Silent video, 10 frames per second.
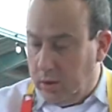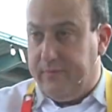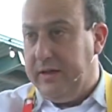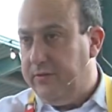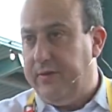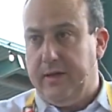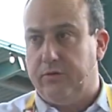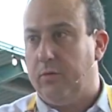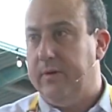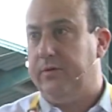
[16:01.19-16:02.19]
of these things
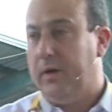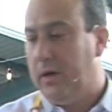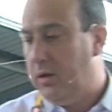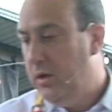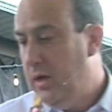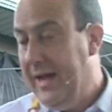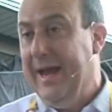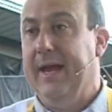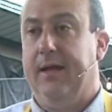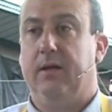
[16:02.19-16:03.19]
are missing.
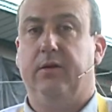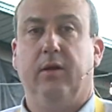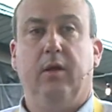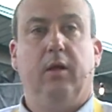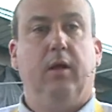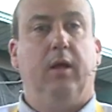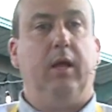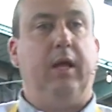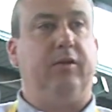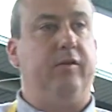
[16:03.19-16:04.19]
And
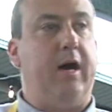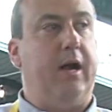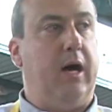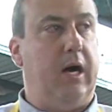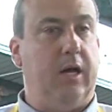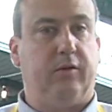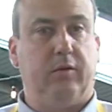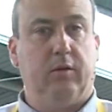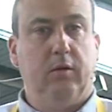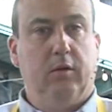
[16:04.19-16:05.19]
it's not hot.
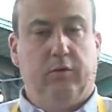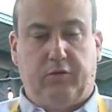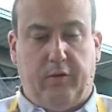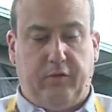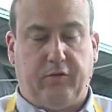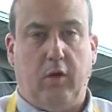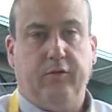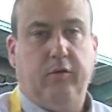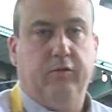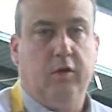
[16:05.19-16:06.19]
So the
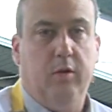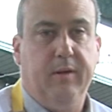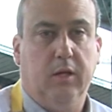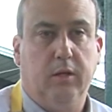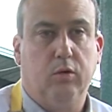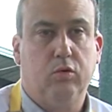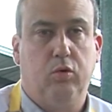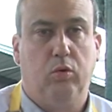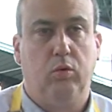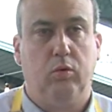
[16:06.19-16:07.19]
salsa is going to be a little
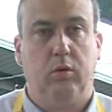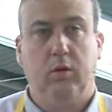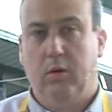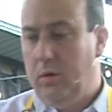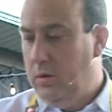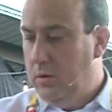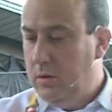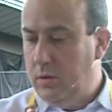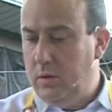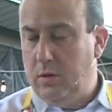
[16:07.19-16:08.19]
cool
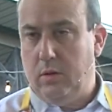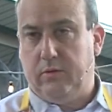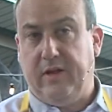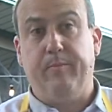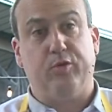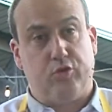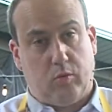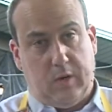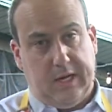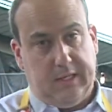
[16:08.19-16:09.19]

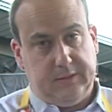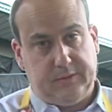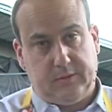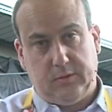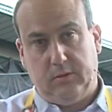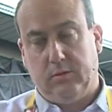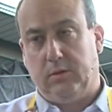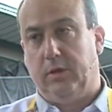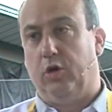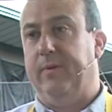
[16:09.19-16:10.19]
temperature-wise,
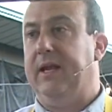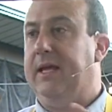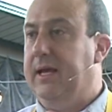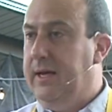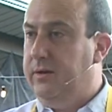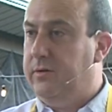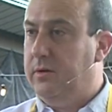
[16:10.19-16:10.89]
a little bit of heat